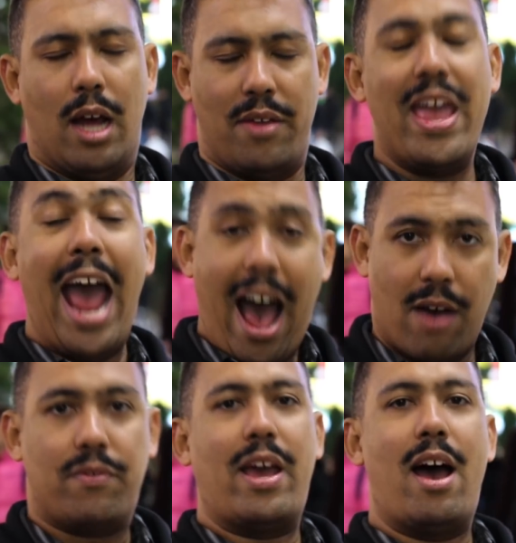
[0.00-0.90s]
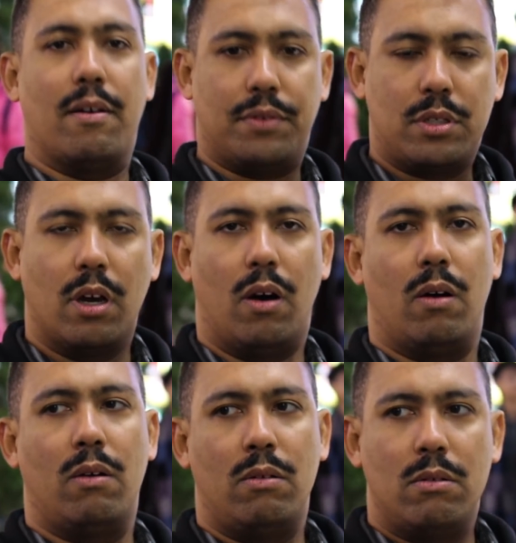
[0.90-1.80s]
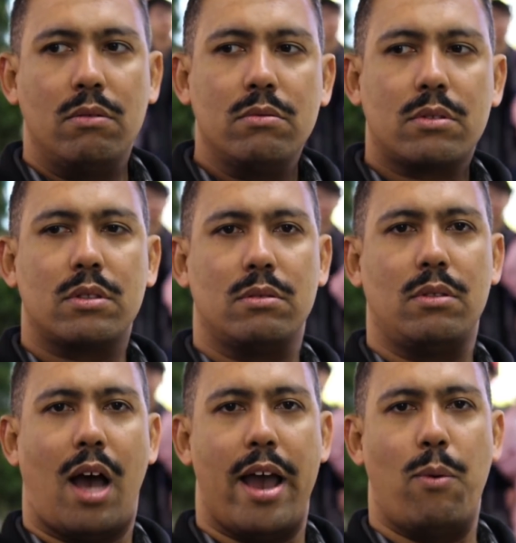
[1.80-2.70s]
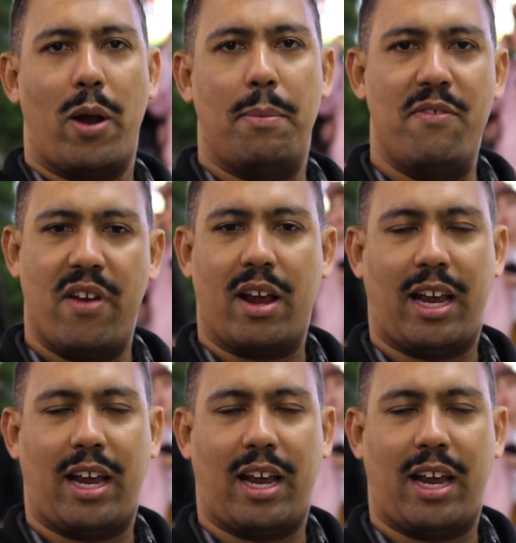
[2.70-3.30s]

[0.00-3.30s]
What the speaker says: And they have. So I want to be very